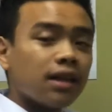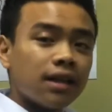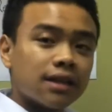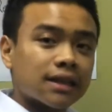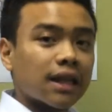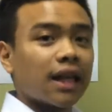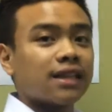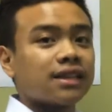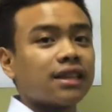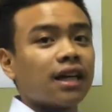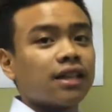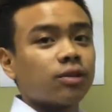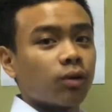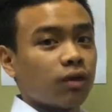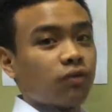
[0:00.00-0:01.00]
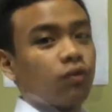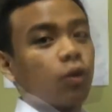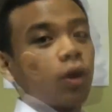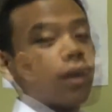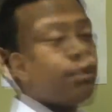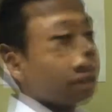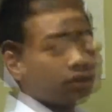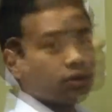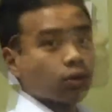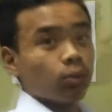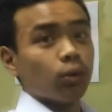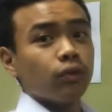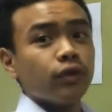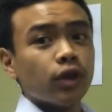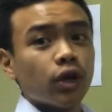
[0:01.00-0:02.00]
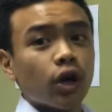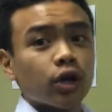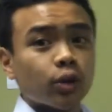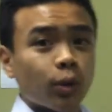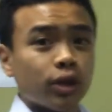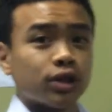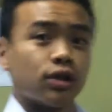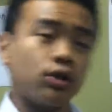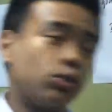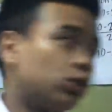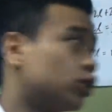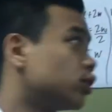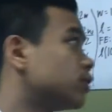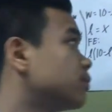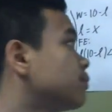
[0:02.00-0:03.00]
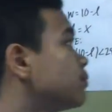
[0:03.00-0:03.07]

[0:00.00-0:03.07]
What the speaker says: is less than 24. So moving on to our solution.